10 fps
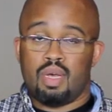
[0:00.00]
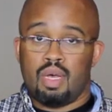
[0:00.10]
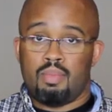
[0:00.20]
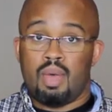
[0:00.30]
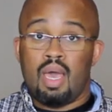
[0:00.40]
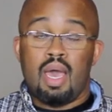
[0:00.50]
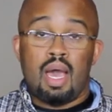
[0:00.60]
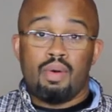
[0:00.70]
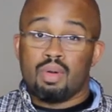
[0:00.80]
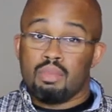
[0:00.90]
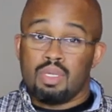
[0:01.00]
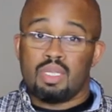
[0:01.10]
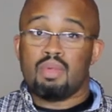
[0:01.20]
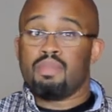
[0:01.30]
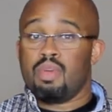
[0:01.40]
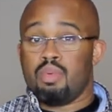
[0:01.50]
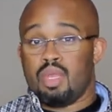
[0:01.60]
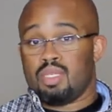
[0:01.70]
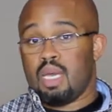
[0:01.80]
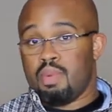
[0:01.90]
I want to be debt-free by
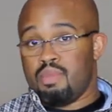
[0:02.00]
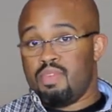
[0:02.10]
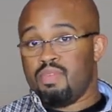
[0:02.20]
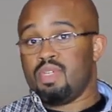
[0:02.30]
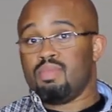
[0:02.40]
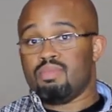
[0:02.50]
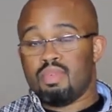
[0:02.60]
the time I'm 50.